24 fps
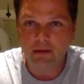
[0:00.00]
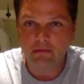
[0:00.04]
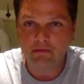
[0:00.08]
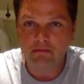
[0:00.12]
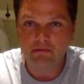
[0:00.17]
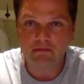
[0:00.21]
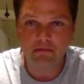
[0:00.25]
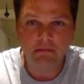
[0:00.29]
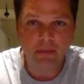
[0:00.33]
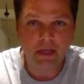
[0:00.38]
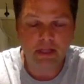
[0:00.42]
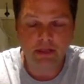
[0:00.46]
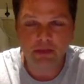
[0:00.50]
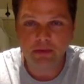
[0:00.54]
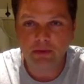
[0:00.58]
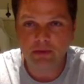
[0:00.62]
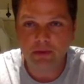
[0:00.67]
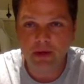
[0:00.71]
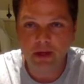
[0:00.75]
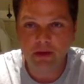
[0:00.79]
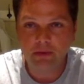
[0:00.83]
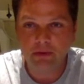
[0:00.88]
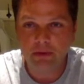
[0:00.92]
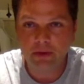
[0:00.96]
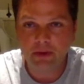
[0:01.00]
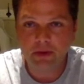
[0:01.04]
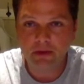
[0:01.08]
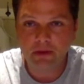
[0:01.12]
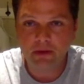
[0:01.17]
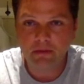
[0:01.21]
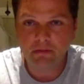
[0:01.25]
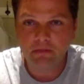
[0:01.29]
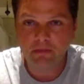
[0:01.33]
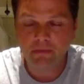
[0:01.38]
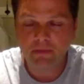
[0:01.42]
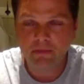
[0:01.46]
mess around with
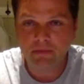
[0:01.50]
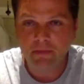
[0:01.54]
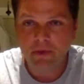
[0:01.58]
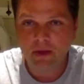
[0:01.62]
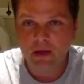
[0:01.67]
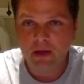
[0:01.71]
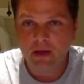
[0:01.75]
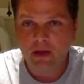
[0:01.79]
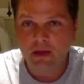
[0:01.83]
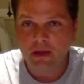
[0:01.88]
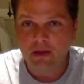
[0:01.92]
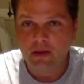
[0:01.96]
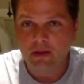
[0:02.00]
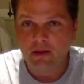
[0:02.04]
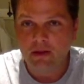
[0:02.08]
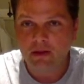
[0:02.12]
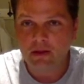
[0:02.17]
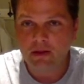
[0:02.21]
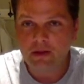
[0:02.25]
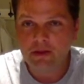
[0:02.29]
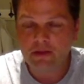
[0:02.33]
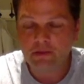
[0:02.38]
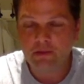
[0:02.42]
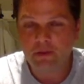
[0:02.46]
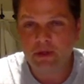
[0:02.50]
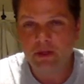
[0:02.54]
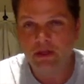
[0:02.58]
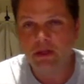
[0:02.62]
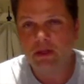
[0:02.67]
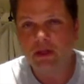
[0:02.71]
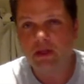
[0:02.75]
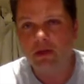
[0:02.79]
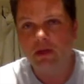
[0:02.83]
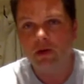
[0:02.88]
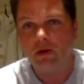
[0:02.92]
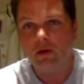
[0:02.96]
them. This
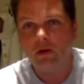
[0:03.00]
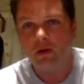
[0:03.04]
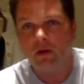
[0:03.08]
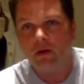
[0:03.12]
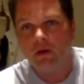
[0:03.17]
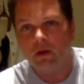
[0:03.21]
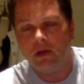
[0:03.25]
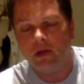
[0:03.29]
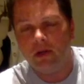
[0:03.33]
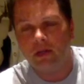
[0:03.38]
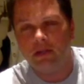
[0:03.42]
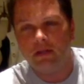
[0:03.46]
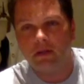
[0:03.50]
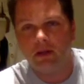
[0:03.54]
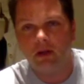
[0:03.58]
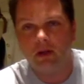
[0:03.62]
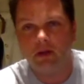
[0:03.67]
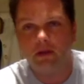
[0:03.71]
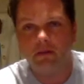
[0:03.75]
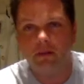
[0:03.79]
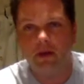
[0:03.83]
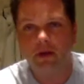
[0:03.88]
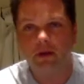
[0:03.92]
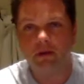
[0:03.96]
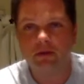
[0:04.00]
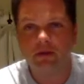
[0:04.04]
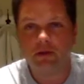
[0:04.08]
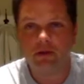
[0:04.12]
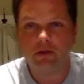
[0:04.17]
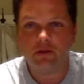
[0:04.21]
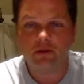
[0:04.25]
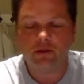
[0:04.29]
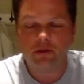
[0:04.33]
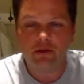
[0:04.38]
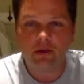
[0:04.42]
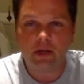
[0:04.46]
week, it's all
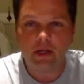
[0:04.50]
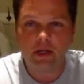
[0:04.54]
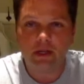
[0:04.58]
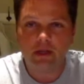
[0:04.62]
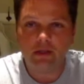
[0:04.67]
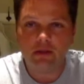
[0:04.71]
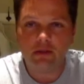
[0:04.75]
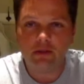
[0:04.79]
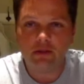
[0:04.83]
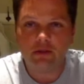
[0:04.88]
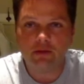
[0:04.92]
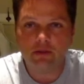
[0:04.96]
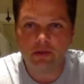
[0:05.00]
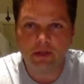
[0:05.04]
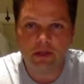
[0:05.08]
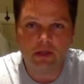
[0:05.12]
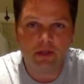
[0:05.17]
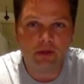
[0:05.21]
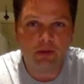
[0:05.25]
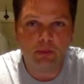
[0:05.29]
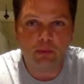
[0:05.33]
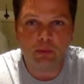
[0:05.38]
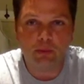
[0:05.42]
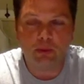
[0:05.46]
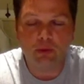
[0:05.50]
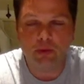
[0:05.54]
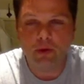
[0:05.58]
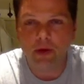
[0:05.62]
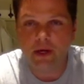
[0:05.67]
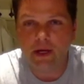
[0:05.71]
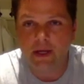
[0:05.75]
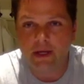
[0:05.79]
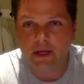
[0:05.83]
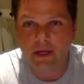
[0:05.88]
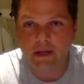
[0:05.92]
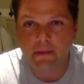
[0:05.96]
about trying to trick your
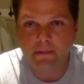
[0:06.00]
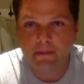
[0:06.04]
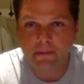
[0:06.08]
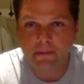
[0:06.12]
brain.